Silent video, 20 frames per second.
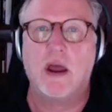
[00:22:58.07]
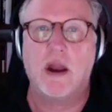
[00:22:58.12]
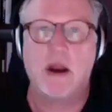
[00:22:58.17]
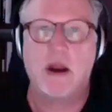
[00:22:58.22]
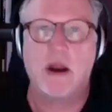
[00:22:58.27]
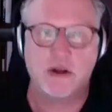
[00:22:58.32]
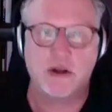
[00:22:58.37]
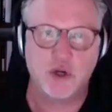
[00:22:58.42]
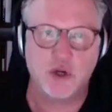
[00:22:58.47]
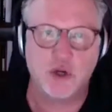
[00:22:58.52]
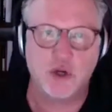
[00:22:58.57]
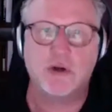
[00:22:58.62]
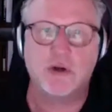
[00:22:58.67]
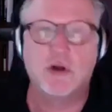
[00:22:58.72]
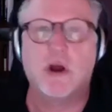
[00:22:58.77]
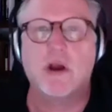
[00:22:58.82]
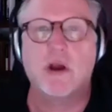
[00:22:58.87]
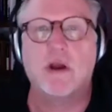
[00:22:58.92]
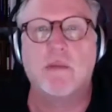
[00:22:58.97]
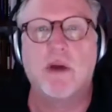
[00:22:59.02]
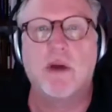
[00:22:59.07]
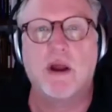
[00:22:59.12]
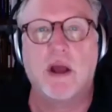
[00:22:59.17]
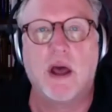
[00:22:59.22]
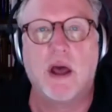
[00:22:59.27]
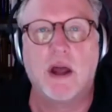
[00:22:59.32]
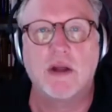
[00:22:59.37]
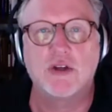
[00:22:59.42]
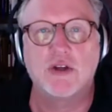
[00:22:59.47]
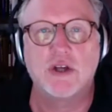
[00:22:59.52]
assume you're talking about
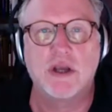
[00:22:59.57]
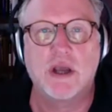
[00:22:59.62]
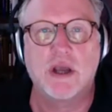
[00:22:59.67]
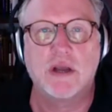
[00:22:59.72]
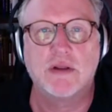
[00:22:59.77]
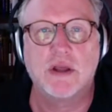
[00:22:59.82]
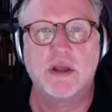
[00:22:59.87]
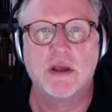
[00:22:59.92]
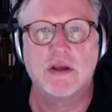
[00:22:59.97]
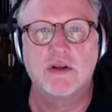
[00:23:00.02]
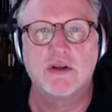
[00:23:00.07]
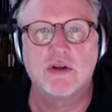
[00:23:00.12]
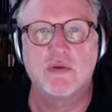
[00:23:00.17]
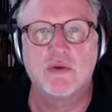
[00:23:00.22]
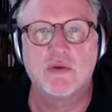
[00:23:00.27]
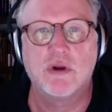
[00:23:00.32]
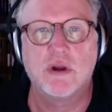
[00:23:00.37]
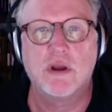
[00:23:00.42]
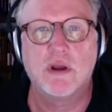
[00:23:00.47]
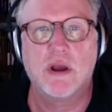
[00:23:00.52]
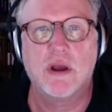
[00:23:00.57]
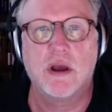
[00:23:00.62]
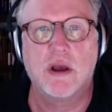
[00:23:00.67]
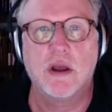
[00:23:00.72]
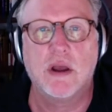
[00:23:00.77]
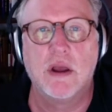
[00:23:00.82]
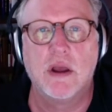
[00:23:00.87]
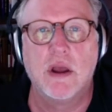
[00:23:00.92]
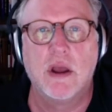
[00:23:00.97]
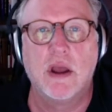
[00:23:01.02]
Holosync. I think it's a really
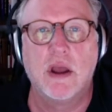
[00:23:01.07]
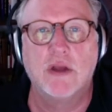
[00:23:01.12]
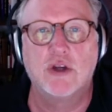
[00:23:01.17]
it's a